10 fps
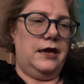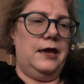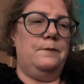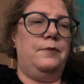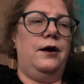
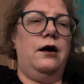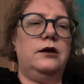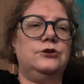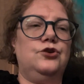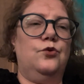
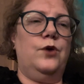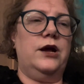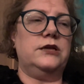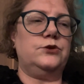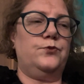Impart your
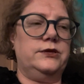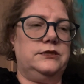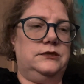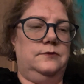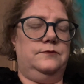words of
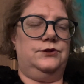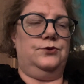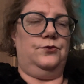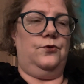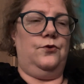wisdom
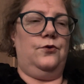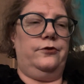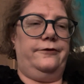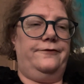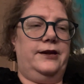to all
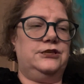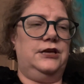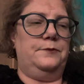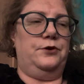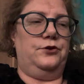the
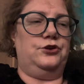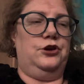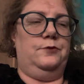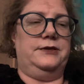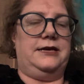fledgling
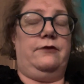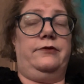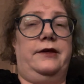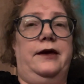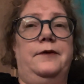booktubers out
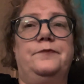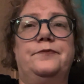there.